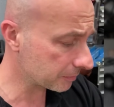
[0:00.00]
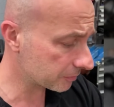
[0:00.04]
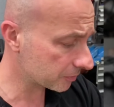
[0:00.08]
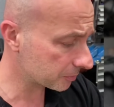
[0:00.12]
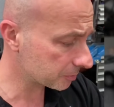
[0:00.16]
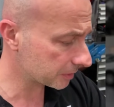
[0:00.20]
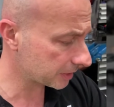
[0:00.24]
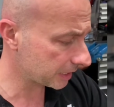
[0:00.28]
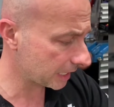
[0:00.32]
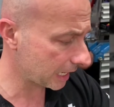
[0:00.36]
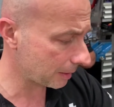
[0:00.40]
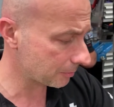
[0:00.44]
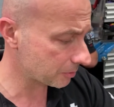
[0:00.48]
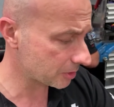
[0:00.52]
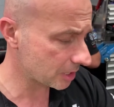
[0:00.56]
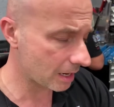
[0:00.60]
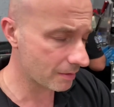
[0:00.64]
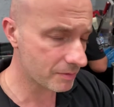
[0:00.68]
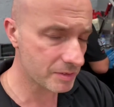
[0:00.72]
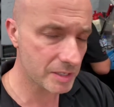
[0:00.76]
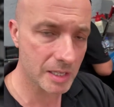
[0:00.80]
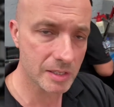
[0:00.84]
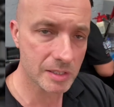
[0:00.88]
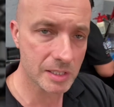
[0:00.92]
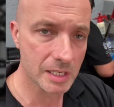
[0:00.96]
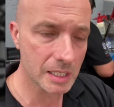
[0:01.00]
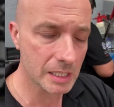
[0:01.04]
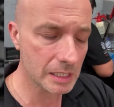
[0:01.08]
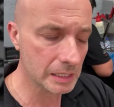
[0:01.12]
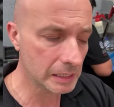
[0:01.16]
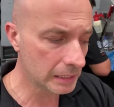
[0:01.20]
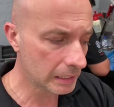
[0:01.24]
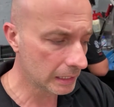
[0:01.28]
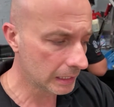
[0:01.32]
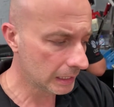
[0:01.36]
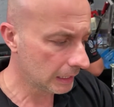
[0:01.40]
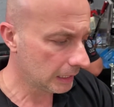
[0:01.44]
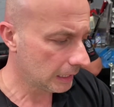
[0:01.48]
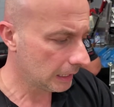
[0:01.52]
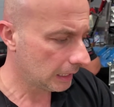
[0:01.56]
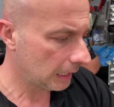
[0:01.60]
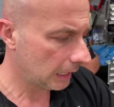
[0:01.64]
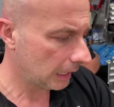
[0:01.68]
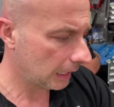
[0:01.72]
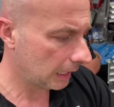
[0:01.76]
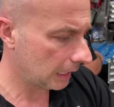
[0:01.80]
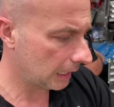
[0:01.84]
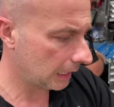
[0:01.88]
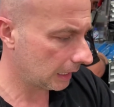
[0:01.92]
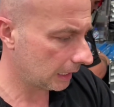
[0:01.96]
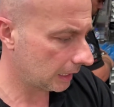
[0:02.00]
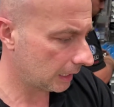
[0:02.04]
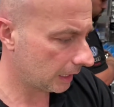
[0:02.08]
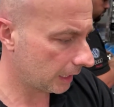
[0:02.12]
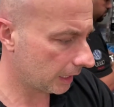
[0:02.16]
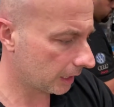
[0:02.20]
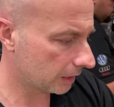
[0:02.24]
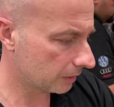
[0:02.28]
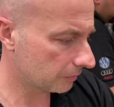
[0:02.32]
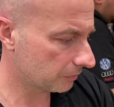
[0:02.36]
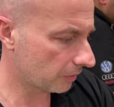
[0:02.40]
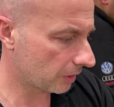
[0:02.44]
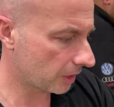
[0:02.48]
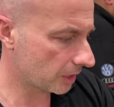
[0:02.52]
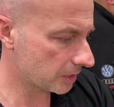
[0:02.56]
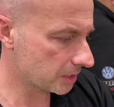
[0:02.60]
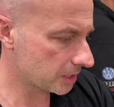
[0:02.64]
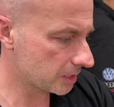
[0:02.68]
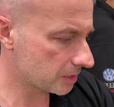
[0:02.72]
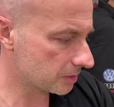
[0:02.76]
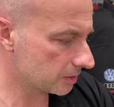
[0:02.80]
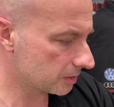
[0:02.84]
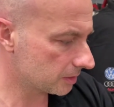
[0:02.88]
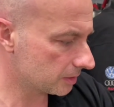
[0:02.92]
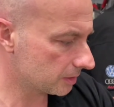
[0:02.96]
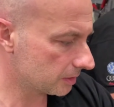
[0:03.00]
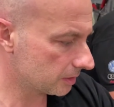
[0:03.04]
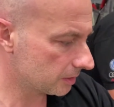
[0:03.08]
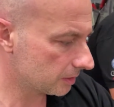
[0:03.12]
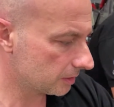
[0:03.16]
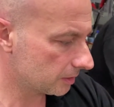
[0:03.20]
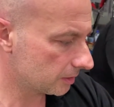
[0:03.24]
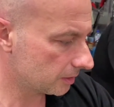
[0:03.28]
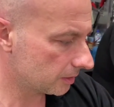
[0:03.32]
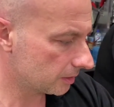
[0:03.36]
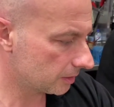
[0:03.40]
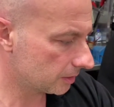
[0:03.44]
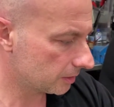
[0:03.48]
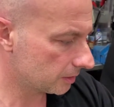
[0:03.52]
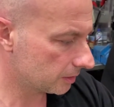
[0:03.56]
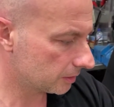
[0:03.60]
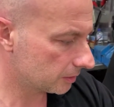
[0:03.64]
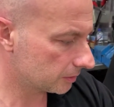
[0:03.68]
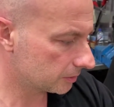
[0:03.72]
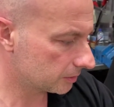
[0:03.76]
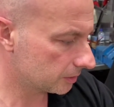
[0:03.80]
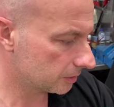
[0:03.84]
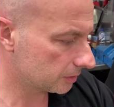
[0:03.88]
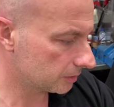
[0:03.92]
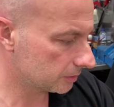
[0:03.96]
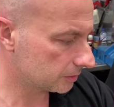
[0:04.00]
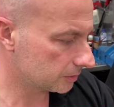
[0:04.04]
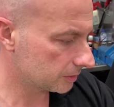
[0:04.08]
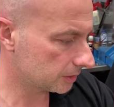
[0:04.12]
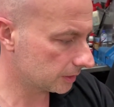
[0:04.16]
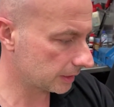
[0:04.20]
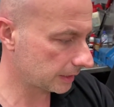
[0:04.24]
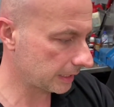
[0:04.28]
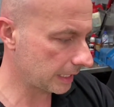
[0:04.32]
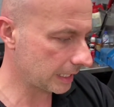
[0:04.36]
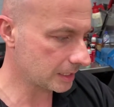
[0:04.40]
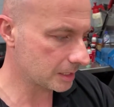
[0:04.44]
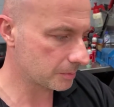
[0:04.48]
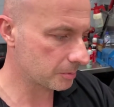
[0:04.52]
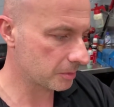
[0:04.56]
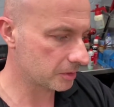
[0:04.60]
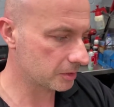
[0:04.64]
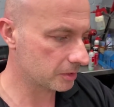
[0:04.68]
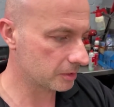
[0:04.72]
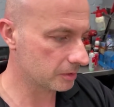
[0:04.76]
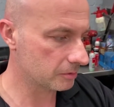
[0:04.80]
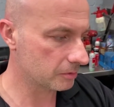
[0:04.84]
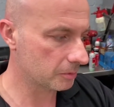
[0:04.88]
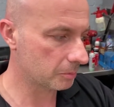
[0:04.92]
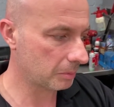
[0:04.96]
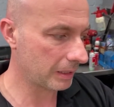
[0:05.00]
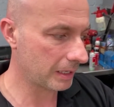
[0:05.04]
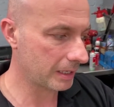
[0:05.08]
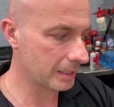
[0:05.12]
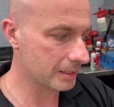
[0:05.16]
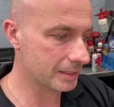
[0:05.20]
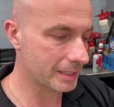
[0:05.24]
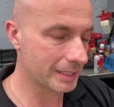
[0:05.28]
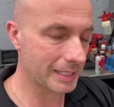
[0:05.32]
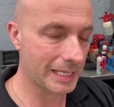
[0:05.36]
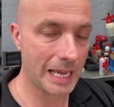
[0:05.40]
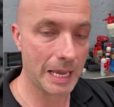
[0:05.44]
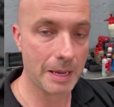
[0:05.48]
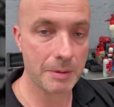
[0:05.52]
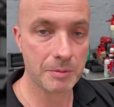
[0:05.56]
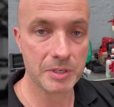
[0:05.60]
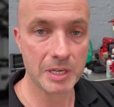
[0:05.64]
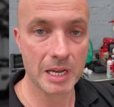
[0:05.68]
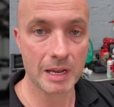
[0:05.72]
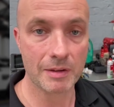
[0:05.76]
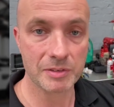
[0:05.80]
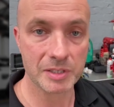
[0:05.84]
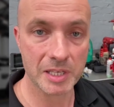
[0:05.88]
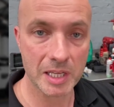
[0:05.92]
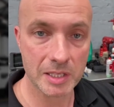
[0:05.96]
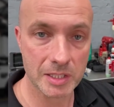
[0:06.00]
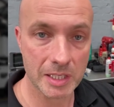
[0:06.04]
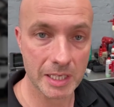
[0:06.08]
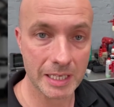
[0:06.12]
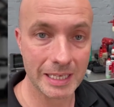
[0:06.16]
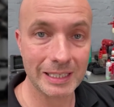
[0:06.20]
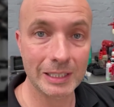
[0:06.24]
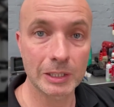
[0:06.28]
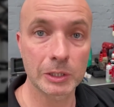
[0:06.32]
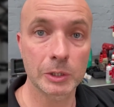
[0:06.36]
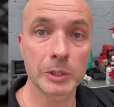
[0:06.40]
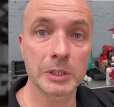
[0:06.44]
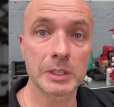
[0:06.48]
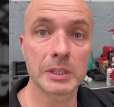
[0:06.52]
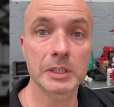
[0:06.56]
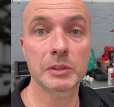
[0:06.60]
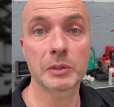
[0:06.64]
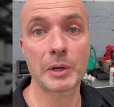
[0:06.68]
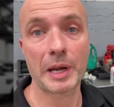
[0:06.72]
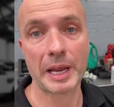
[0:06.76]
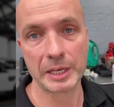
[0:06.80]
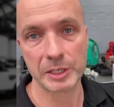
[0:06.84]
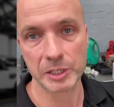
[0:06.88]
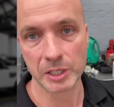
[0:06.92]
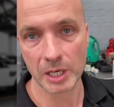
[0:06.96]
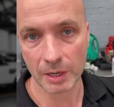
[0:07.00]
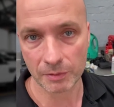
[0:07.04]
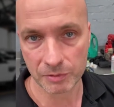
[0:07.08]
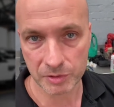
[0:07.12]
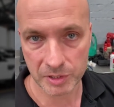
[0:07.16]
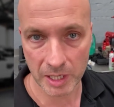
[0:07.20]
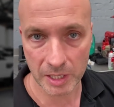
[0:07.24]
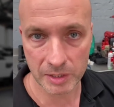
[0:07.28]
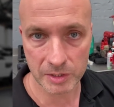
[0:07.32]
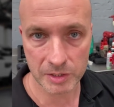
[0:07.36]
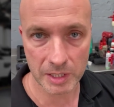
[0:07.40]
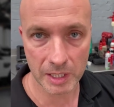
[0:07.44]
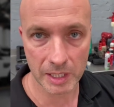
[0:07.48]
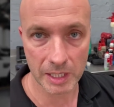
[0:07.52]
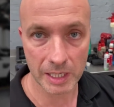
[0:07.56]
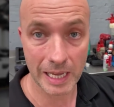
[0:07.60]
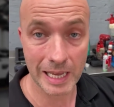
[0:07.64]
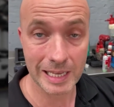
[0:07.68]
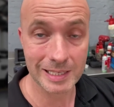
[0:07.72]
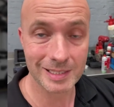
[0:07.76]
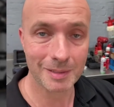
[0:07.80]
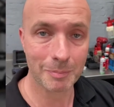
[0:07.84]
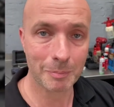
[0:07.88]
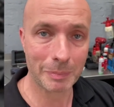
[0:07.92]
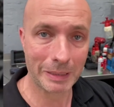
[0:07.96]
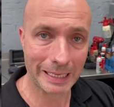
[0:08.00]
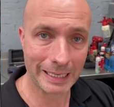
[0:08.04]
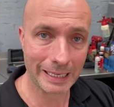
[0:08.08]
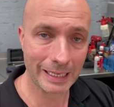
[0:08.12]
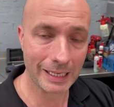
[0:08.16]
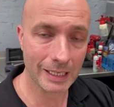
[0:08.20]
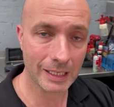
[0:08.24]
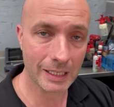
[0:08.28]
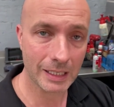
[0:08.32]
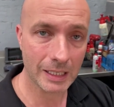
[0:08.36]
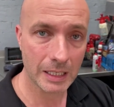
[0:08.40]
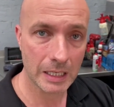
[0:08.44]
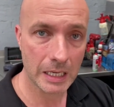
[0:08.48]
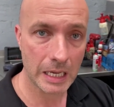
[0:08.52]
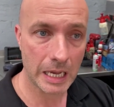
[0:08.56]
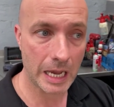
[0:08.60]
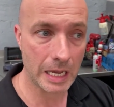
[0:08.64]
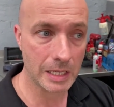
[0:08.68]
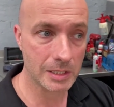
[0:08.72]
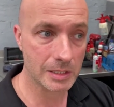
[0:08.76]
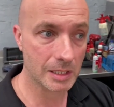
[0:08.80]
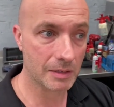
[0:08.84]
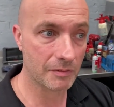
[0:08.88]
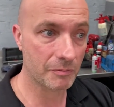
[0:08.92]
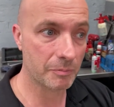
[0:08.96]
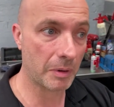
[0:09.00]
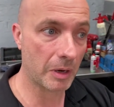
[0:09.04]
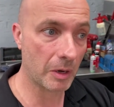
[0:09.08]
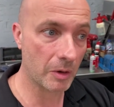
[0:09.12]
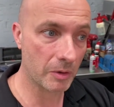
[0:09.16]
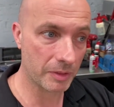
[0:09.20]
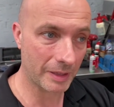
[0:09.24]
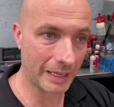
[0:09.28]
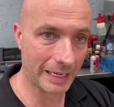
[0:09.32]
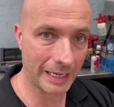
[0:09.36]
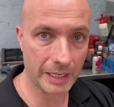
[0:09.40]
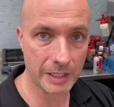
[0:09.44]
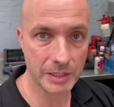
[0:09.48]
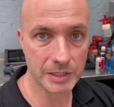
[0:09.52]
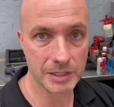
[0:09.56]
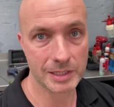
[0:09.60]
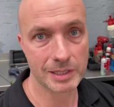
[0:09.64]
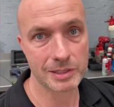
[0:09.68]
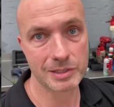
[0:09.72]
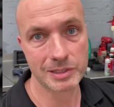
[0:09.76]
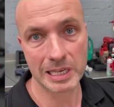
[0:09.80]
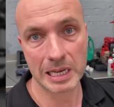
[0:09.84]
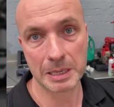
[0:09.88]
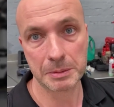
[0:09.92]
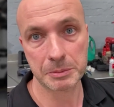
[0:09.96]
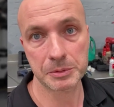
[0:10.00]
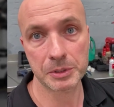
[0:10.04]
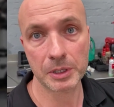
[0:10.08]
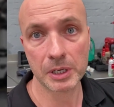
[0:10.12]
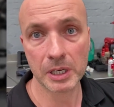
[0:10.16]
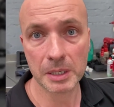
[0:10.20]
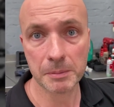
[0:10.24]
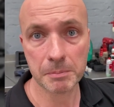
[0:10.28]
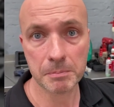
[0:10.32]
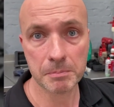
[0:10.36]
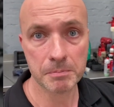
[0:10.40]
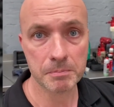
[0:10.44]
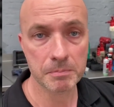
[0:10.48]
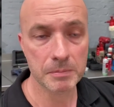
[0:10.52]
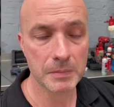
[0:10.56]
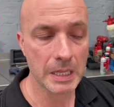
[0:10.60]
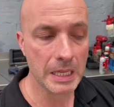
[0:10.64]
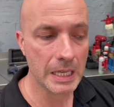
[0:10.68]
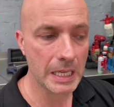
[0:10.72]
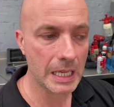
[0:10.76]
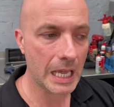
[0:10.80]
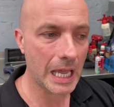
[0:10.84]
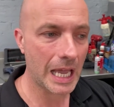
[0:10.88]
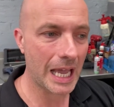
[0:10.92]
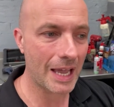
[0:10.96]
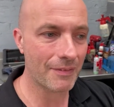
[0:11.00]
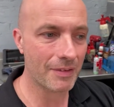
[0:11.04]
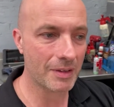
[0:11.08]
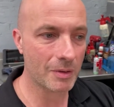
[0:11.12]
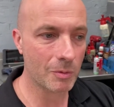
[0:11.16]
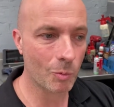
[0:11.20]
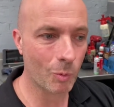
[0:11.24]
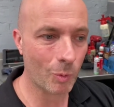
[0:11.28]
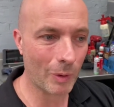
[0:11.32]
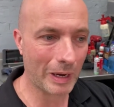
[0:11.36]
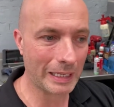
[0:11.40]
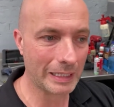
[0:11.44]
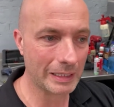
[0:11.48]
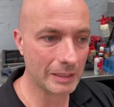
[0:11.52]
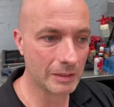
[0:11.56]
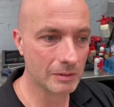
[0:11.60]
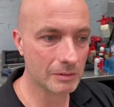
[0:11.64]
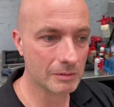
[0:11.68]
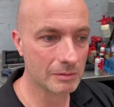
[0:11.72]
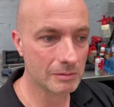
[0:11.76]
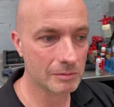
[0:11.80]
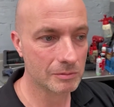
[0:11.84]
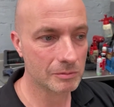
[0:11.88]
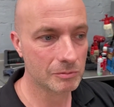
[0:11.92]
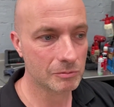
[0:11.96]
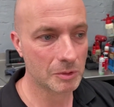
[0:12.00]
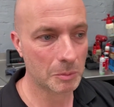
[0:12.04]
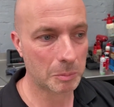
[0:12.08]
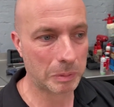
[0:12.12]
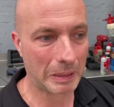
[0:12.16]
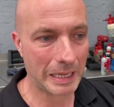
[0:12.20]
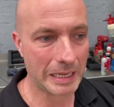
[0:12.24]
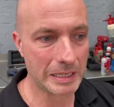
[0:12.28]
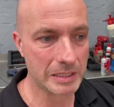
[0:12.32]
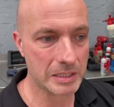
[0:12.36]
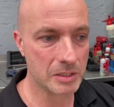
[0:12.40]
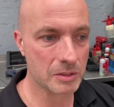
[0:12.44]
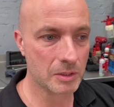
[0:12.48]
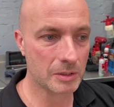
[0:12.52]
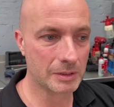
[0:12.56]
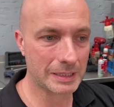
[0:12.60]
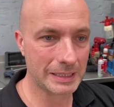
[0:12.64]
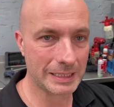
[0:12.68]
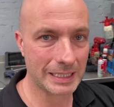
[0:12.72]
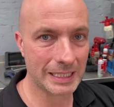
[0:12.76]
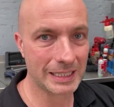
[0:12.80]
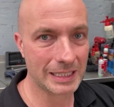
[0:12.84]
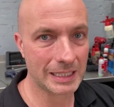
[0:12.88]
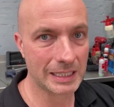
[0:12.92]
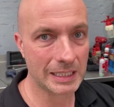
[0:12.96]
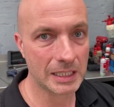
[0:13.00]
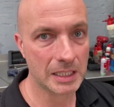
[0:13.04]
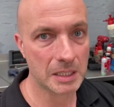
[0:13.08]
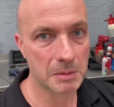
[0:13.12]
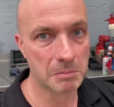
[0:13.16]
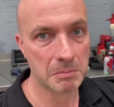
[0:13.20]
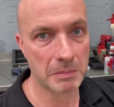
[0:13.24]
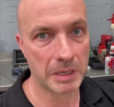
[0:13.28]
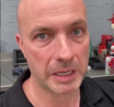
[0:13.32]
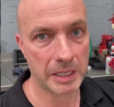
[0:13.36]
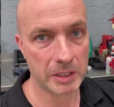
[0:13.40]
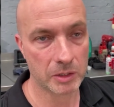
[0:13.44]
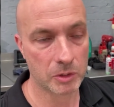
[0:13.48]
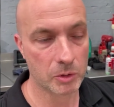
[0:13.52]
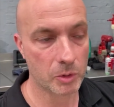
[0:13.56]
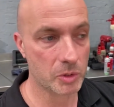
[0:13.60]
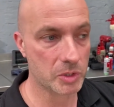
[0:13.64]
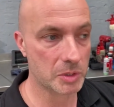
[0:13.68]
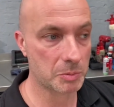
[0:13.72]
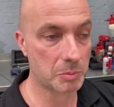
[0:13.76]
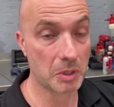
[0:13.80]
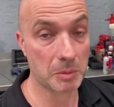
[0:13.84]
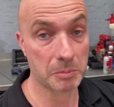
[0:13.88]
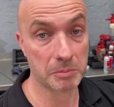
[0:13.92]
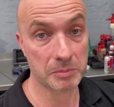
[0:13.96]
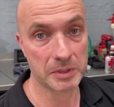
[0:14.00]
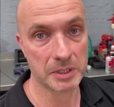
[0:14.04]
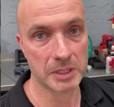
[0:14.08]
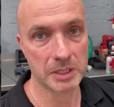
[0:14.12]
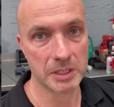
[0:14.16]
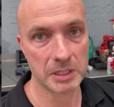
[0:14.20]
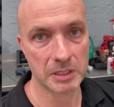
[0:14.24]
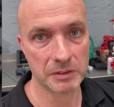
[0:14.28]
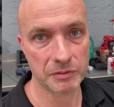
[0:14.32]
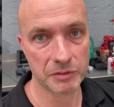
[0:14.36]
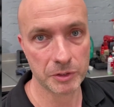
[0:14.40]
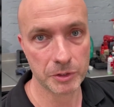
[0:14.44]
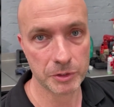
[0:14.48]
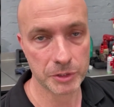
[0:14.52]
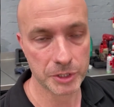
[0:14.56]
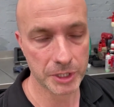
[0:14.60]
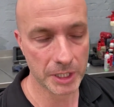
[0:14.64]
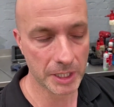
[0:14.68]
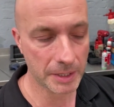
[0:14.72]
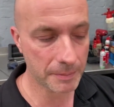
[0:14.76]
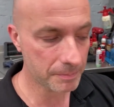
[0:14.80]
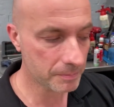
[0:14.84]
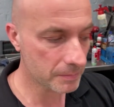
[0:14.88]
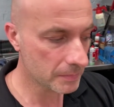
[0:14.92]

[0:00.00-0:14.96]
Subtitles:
from the camshaft sensor. Our advice is to the customer to replace the camshaft sensor, including the crankshaft sensor, as a pair, as they're both aged at the same time. Having one replaced and not the other may cause a problem in the near future.